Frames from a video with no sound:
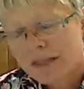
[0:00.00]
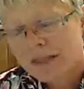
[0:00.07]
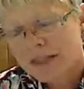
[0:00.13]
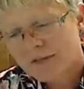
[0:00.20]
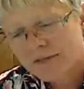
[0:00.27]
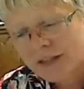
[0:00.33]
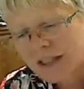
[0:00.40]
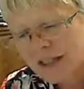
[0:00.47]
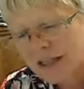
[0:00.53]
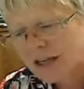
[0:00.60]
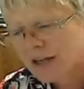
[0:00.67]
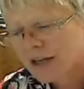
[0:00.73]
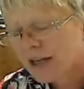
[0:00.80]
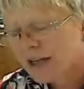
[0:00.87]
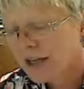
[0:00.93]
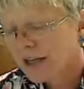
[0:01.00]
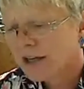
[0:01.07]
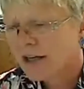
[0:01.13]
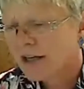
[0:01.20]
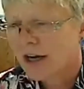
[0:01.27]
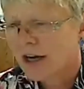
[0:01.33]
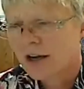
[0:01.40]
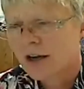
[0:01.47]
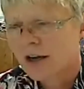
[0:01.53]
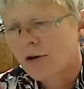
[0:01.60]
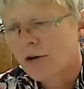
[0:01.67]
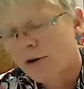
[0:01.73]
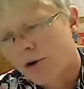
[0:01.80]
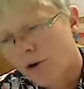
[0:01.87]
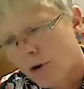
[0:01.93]
because if I didn't need
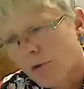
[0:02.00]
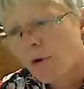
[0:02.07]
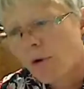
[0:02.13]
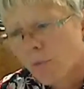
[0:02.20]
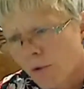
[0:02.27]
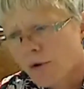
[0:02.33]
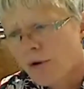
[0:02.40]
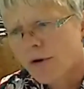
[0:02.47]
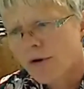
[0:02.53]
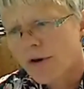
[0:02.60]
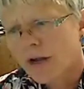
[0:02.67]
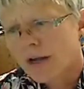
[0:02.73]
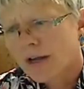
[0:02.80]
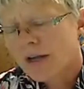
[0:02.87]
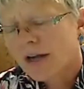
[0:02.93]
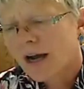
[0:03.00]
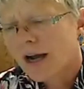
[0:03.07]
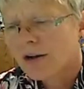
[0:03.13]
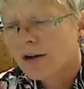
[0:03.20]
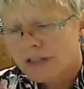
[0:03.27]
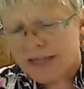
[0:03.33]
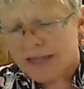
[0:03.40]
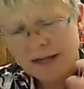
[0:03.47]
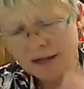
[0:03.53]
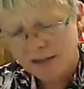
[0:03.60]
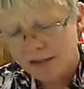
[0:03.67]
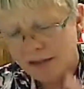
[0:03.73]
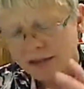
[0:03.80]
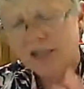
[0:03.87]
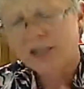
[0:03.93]
or know a word, I always had a
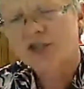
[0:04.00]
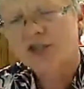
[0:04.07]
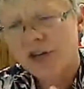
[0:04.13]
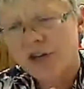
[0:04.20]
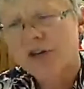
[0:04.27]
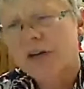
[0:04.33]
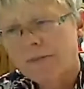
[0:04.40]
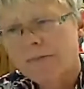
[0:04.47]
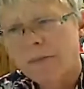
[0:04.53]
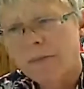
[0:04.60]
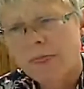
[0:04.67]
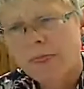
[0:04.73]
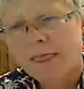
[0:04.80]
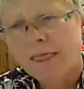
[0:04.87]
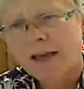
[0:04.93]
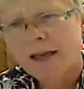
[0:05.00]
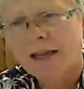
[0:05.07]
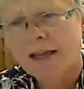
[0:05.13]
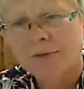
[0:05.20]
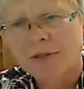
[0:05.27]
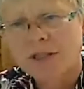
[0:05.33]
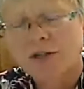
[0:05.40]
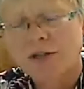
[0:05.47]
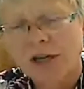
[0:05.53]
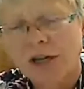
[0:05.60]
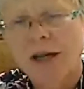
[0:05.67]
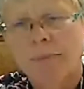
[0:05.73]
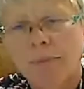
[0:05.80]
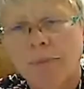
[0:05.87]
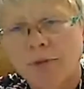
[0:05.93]
little dictionary, and I was
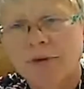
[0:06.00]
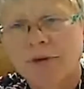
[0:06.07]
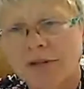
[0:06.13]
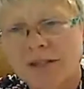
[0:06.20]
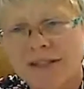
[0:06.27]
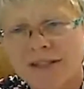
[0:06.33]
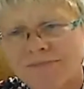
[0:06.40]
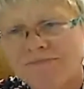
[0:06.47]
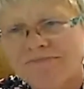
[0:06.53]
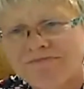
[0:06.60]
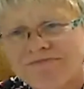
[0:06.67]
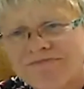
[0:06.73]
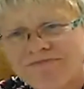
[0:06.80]
looking up the words.